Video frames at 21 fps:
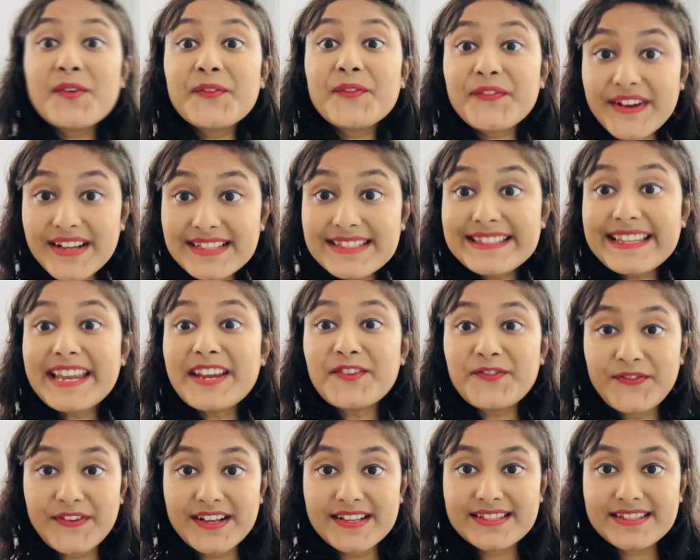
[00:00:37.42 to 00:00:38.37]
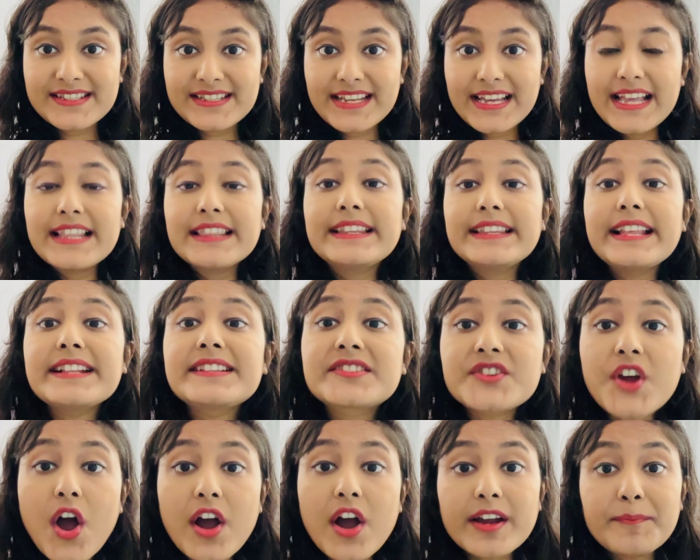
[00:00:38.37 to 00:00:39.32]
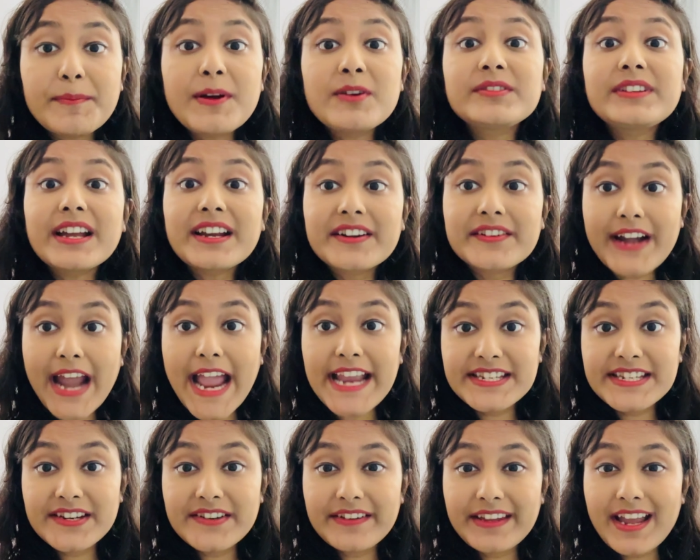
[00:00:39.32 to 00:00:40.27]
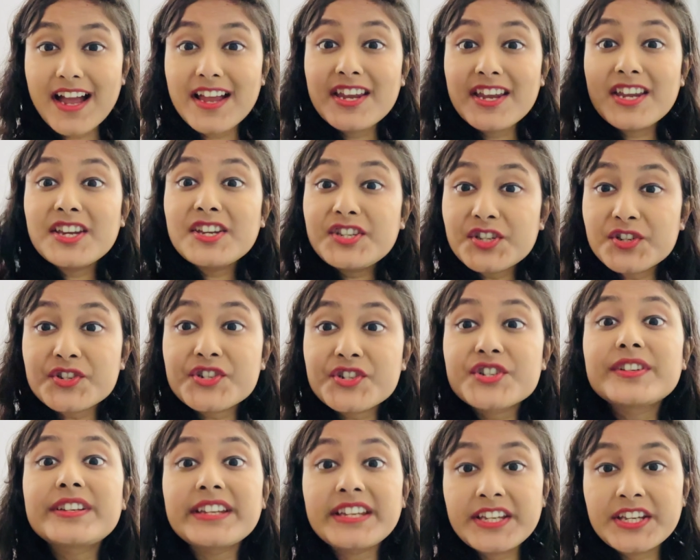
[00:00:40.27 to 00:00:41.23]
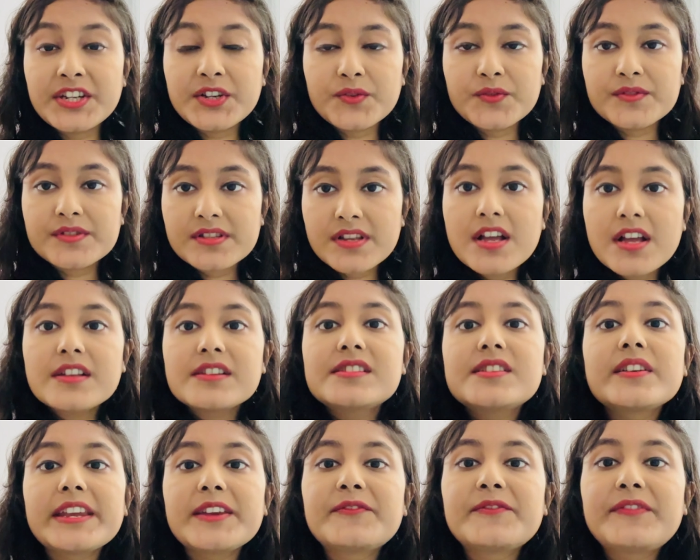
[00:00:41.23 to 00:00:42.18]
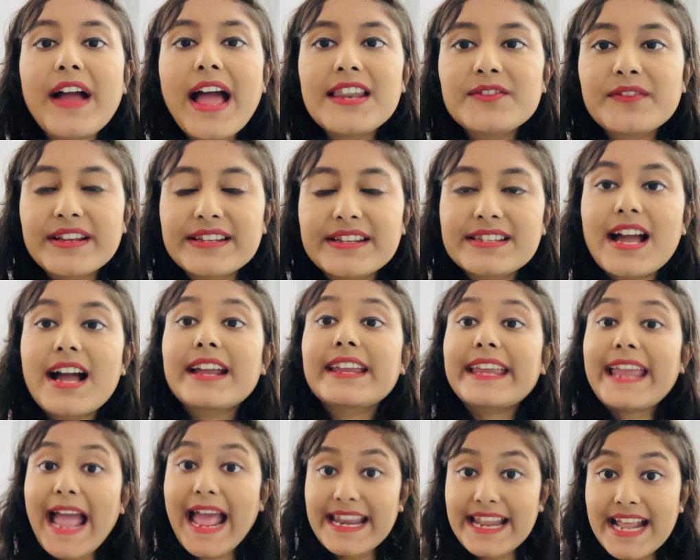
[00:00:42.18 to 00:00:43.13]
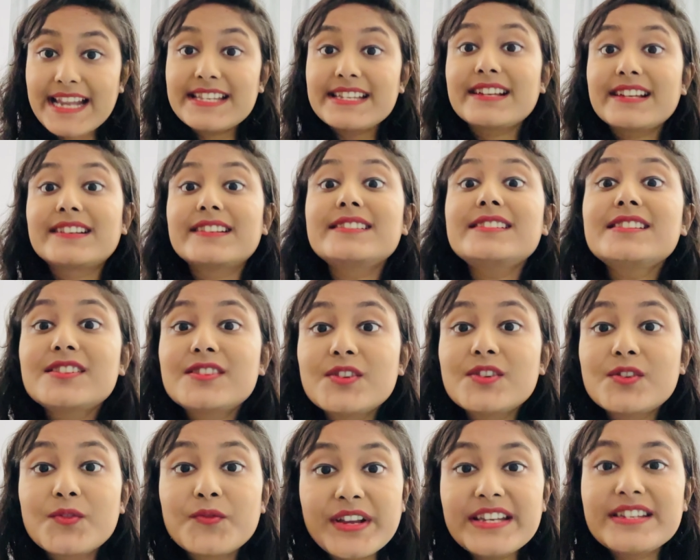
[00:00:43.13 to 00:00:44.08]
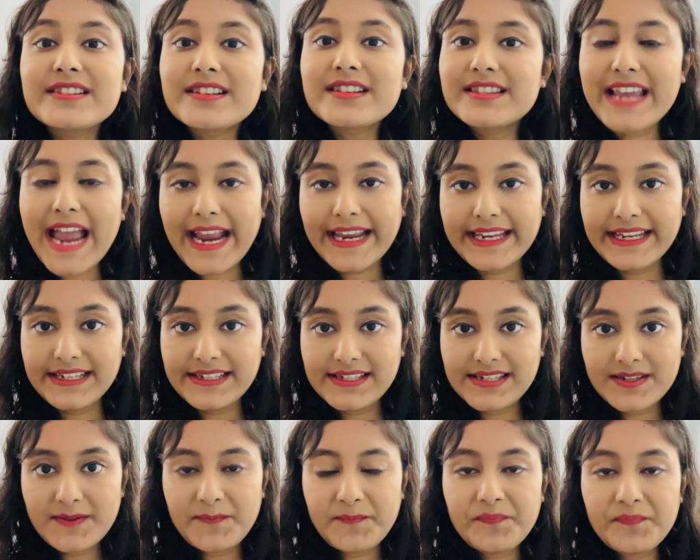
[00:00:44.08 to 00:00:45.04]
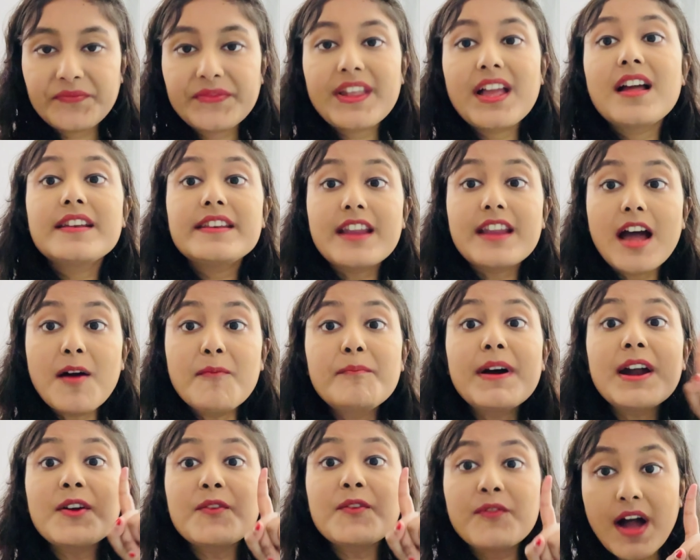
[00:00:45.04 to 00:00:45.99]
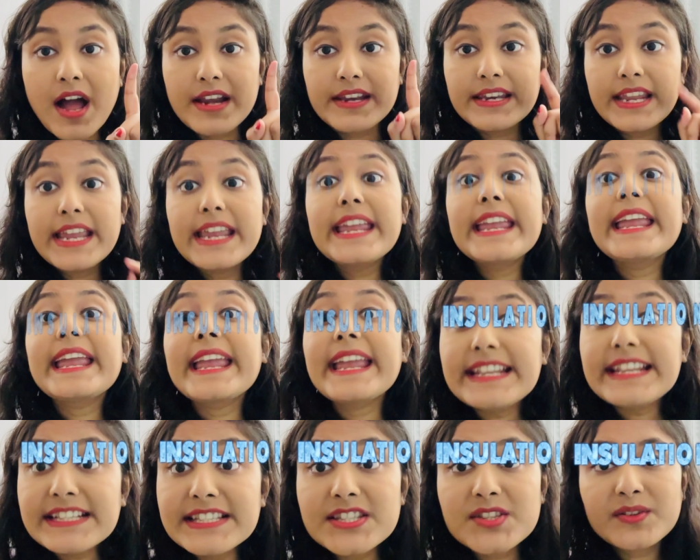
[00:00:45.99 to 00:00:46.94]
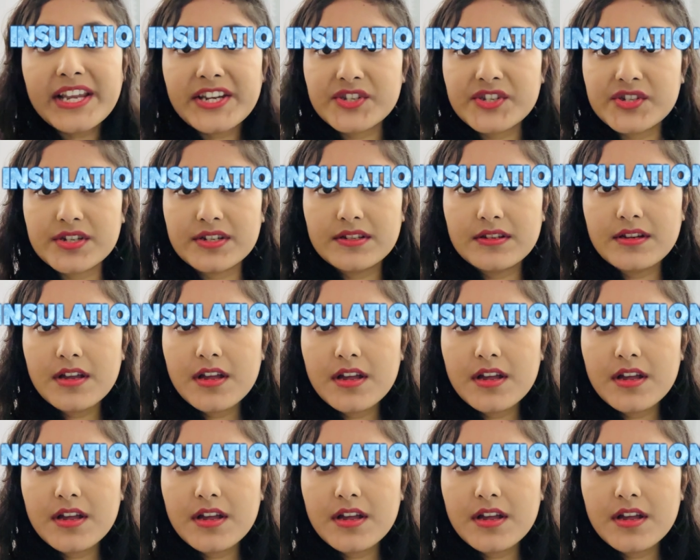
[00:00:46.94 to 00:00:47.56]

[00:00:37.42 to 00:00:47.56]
First thing first, let's talk about the criteria you should use to evaluate a Canadian winter jacket. Number one, insulation.